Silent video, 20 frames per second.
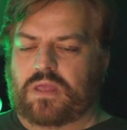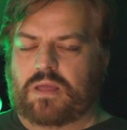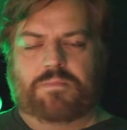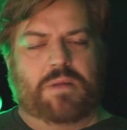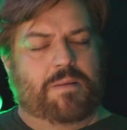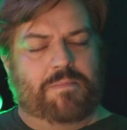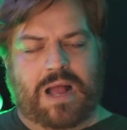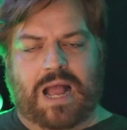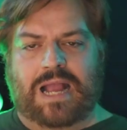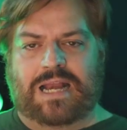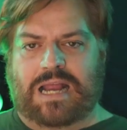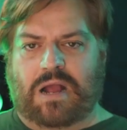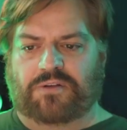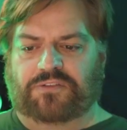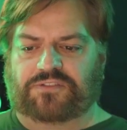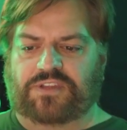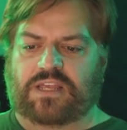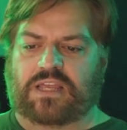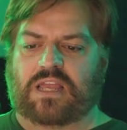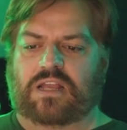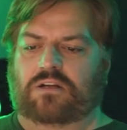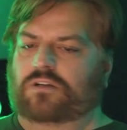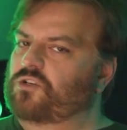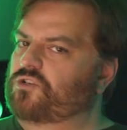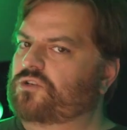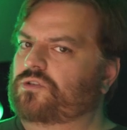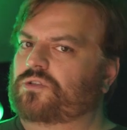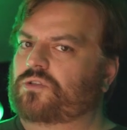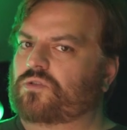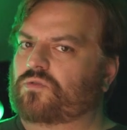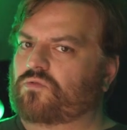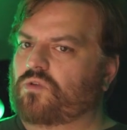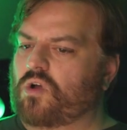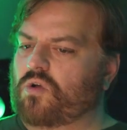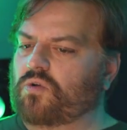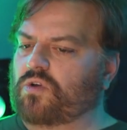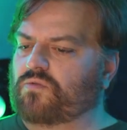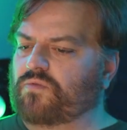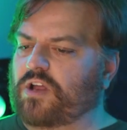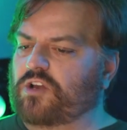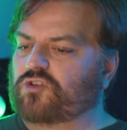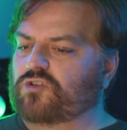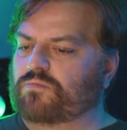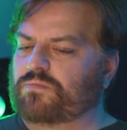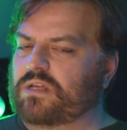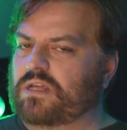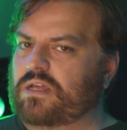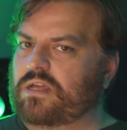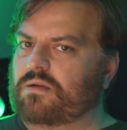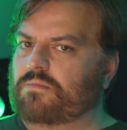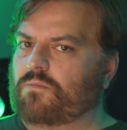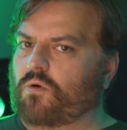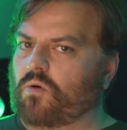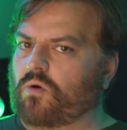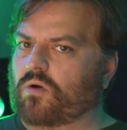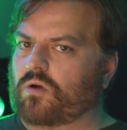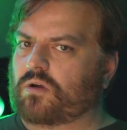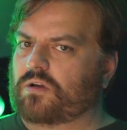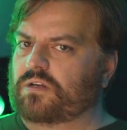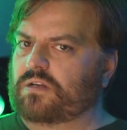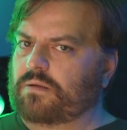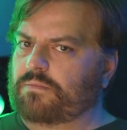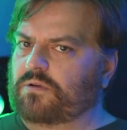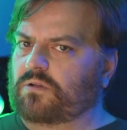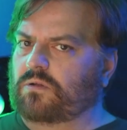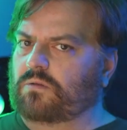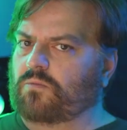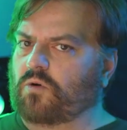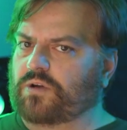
In my mind, I was thinking, shouldn't the rogue and ranger be more nimble,